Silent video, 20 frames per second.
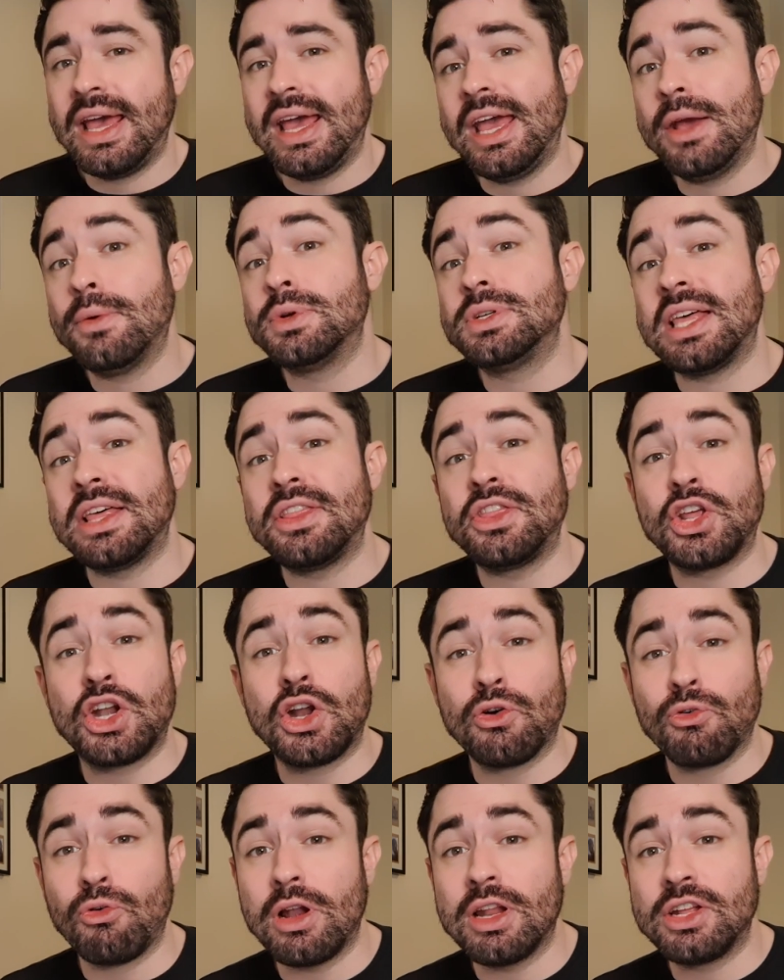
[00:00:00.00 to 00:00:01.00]
It was then the
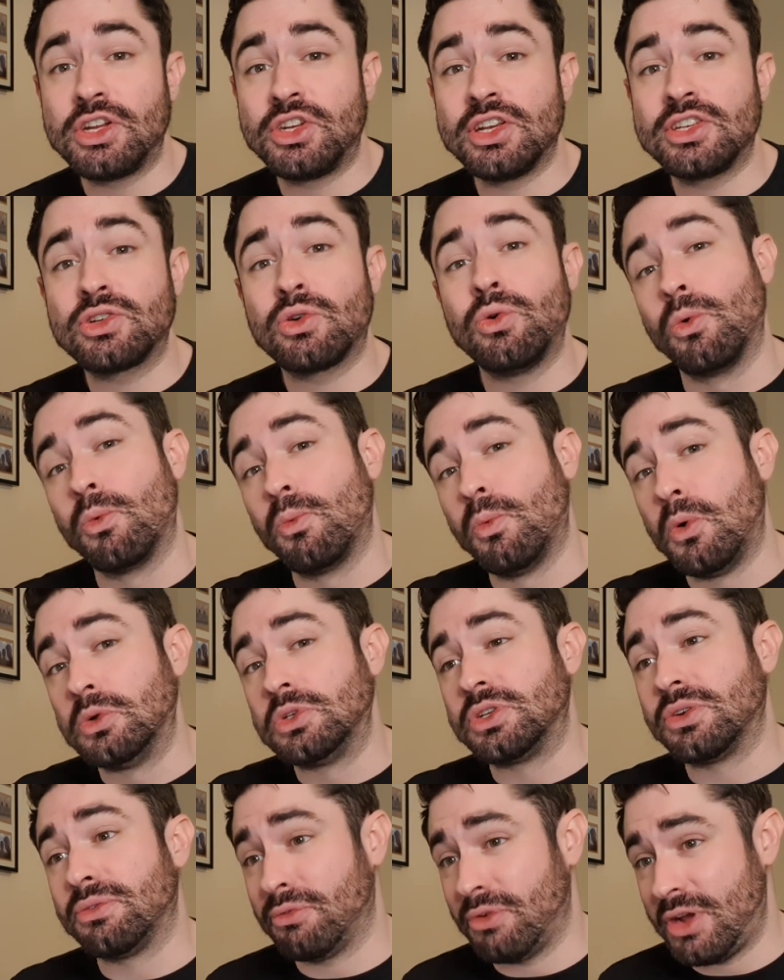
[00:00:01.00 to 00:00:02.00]
neurologist called
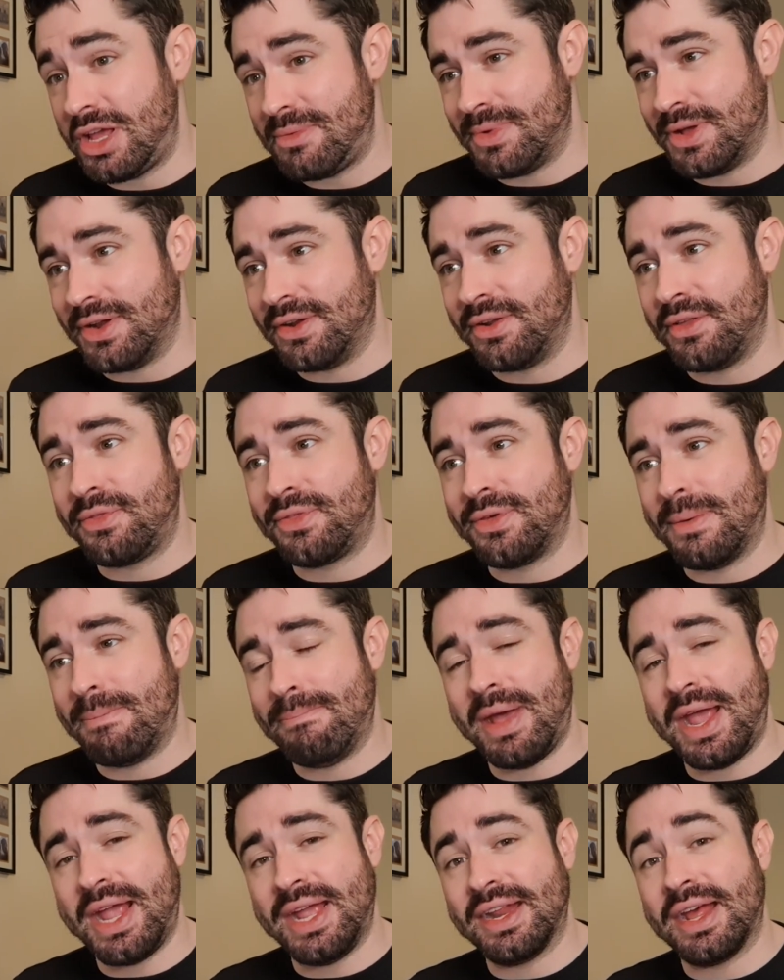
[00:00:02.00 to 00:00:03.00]
Walter Freeman that
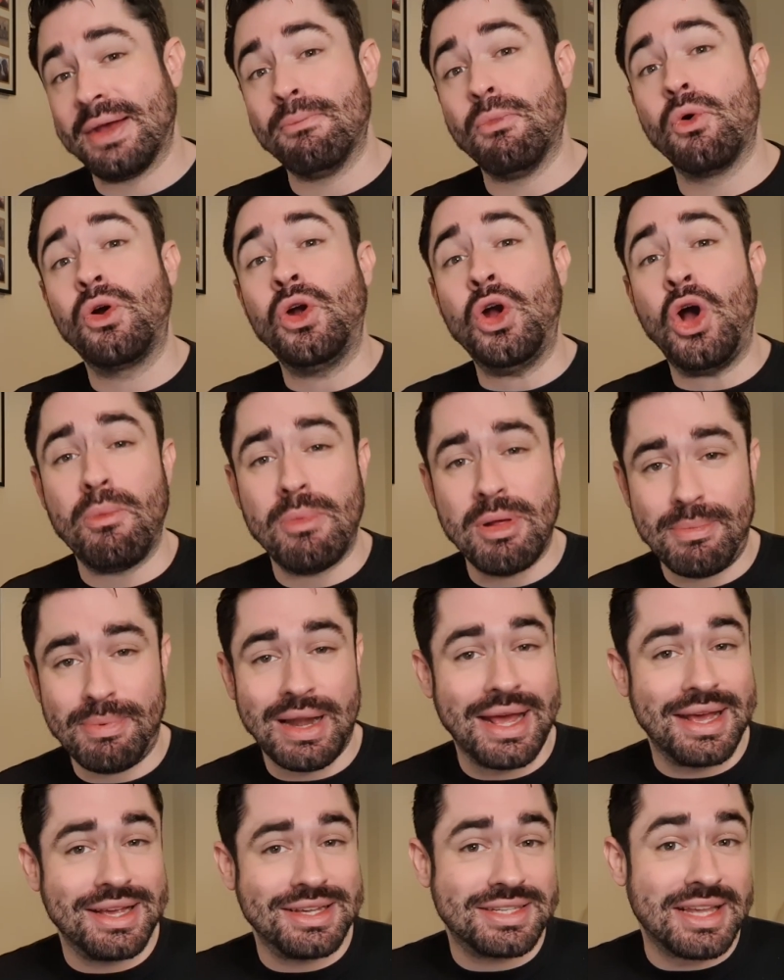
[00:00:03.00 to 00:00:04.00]
made it more
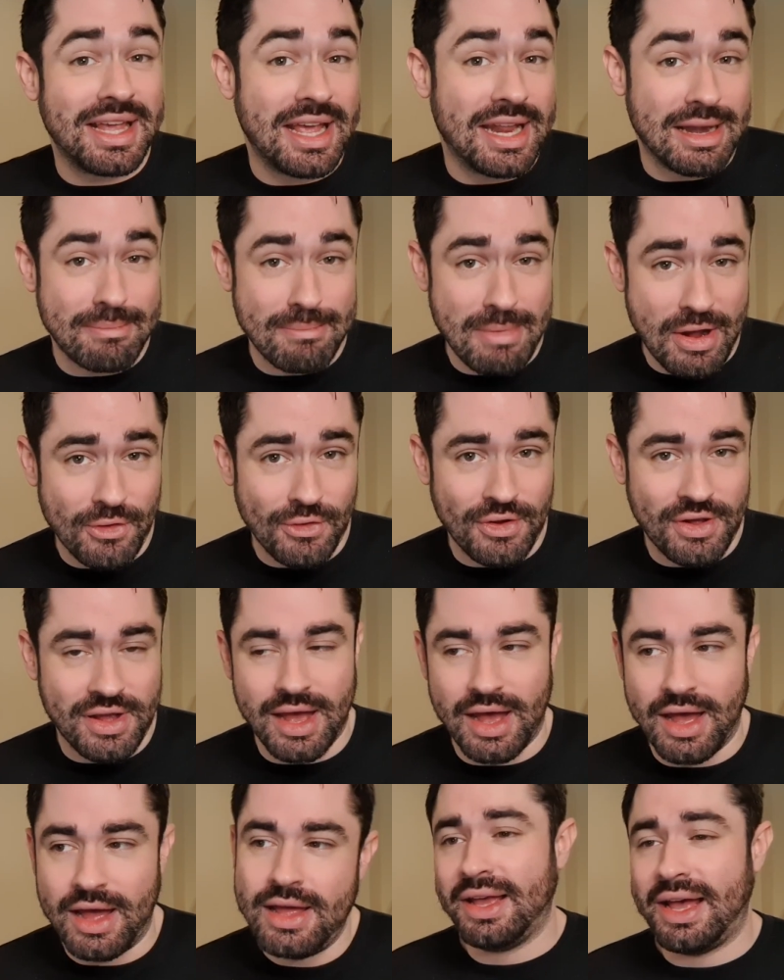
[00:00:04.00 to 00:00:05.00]
commonplace in
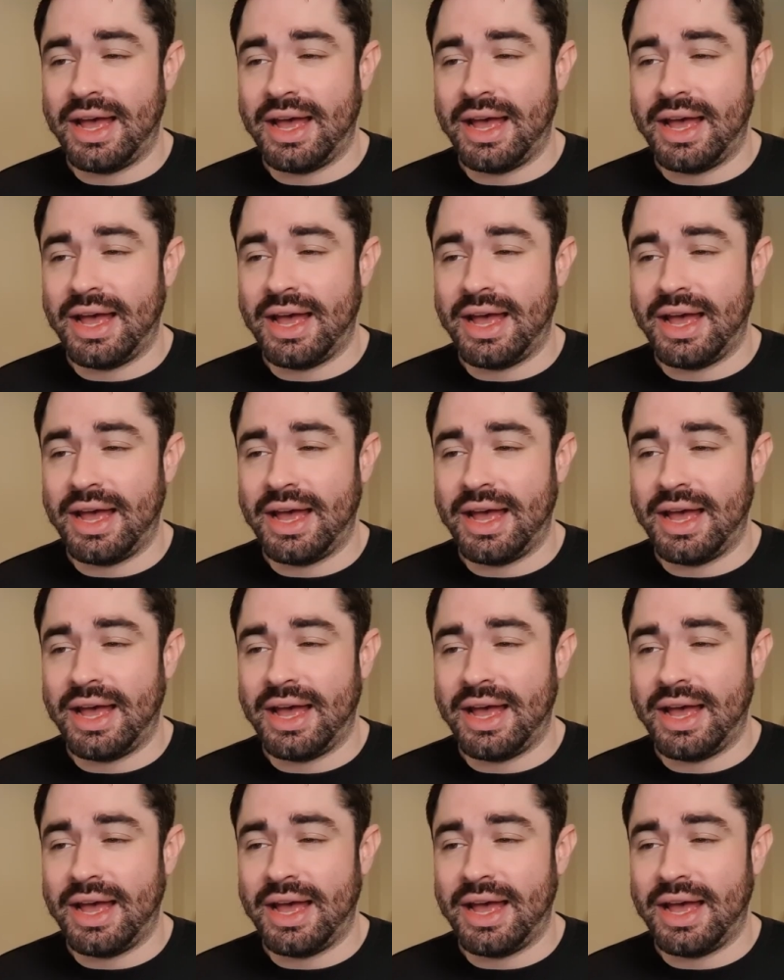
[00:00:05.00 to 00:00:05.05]
America.